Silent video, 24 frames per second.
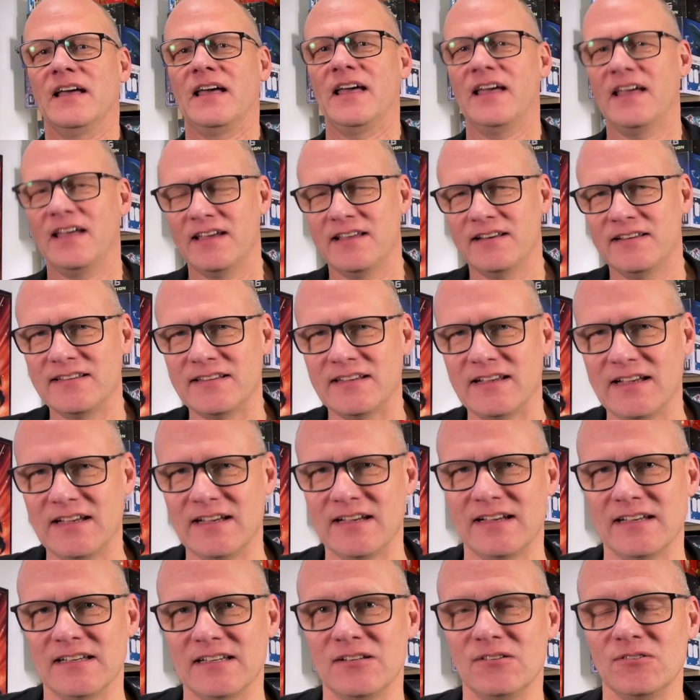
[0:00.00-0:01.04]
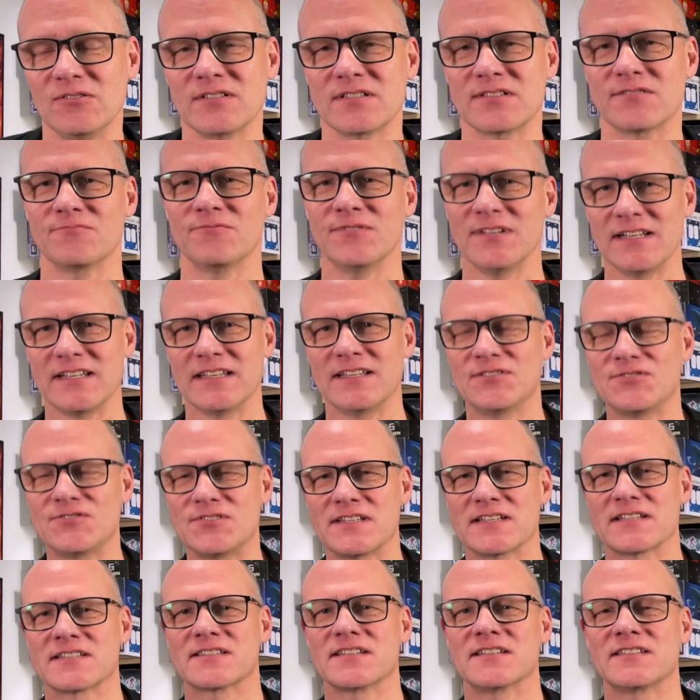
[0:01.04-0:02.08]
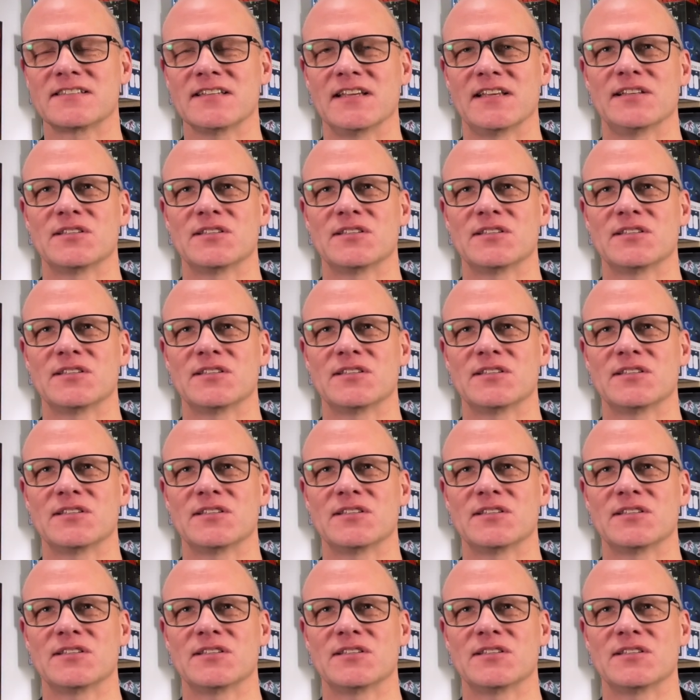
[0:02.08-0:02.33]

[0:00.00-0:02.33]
And it looks really interesting, as I said.